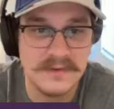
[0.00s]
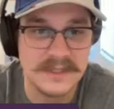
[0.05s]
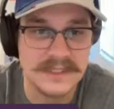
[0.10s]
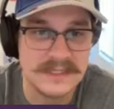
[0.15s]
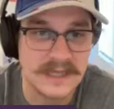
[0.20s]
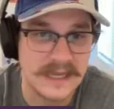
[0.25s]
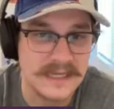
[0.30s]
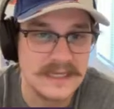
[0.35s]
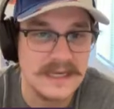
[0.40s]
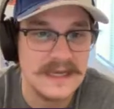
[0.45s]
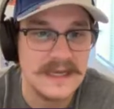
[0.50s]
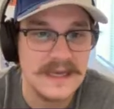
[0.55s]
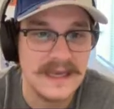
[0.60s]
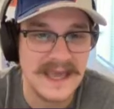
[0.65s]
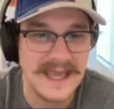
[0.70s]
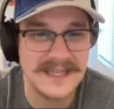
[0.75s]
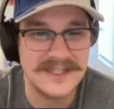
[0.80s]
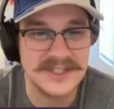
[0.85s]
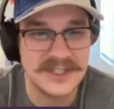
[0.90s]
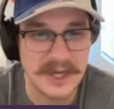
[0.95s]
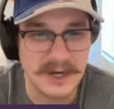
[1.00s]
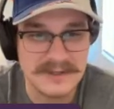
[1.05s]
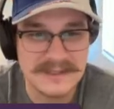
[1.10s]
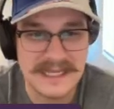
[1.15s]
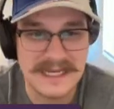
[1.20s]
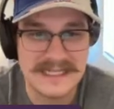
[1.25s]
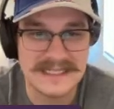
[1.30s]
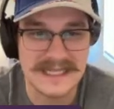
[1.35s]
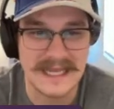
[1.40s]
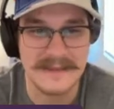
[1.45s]
which like it
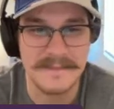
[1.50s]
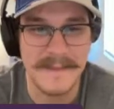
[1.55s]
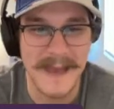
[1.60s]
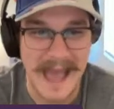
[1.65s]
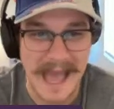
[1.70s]
shows that he's like